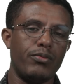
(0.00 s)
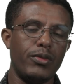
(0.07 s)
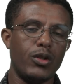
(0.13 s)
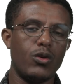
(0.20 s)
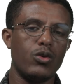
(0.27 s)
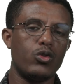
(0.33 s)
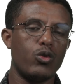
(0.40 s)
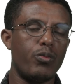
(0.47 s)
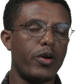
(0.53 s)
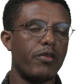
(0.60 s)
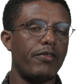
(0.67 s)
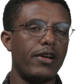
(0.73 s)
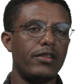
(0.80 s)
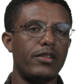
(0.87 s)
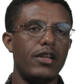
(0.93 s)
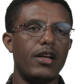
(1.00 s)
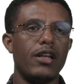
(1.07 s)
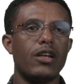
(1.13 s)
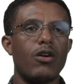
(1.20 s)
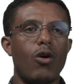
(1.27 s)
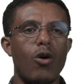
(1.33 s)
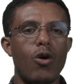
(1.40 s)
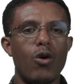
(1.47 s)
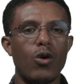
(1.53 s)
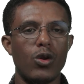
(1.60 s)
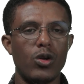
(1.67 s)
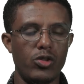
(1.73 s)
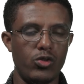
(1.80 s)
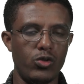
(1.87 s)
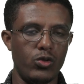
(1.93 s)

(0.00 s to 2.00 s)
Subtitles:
because supervised learning always